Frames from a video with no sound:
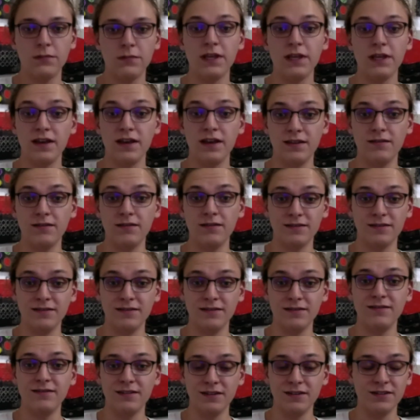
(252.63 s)
Right.
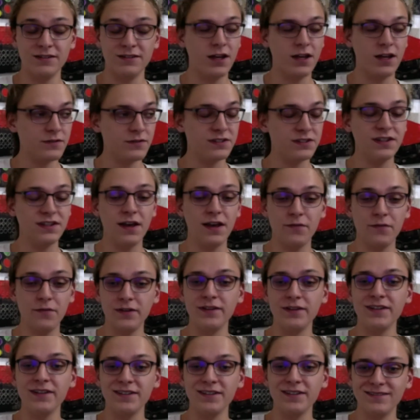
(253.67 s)
Um, stuff
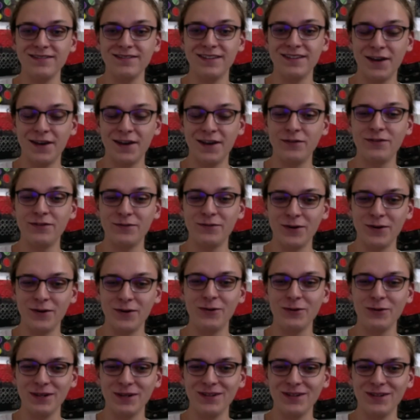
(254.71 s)
definitely, definitely
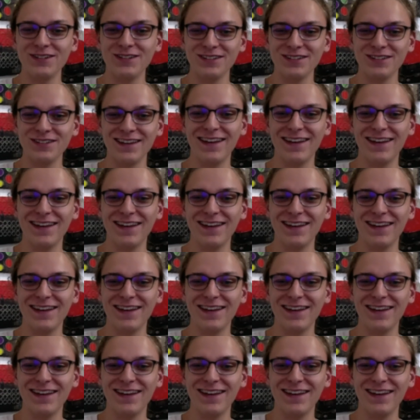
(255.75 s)
photorealistic.